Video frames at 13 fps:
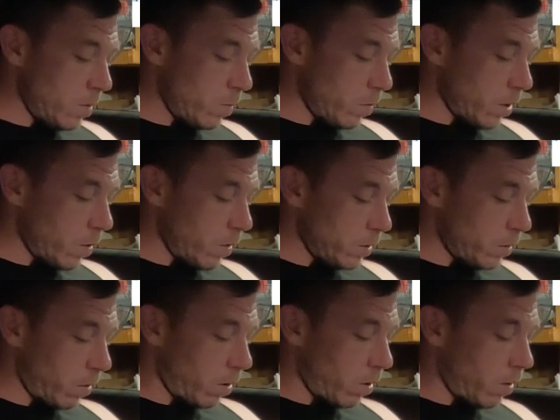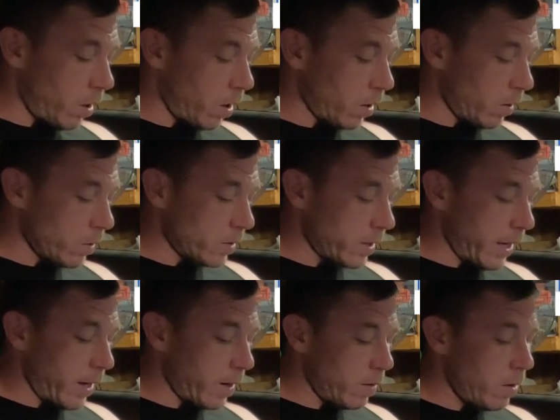We'll go into our auto
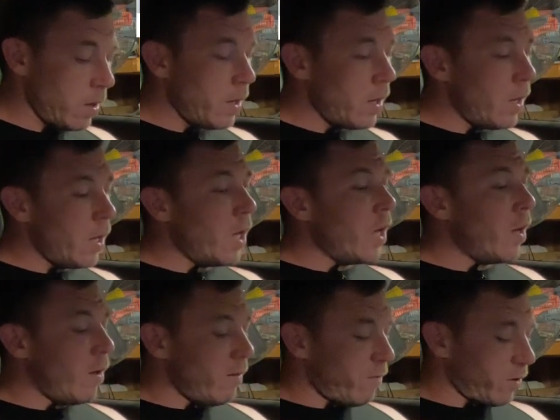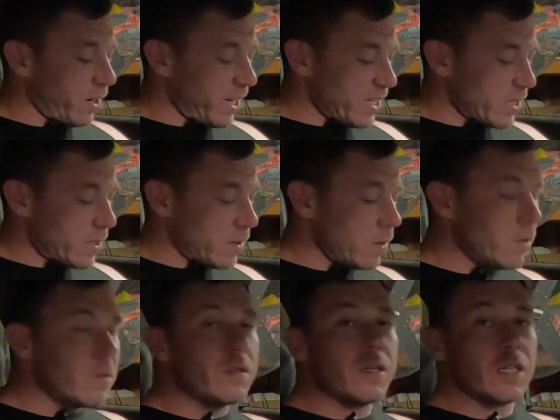scan. For this
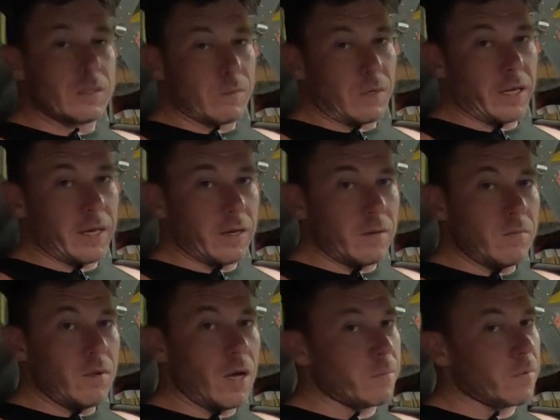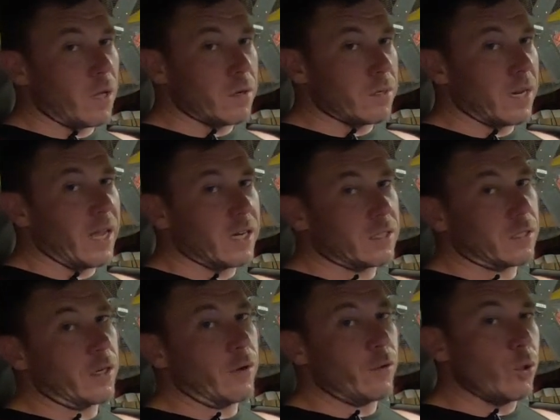display, I'm not going to
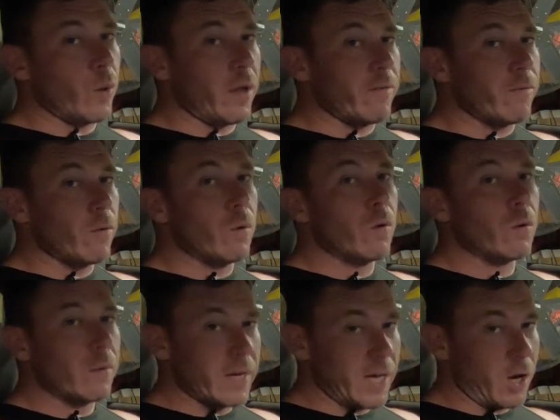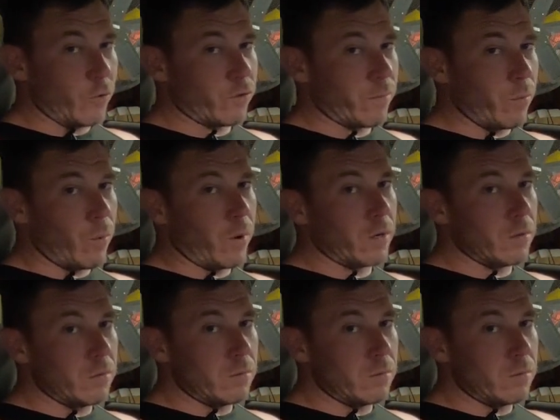actually do a full health report.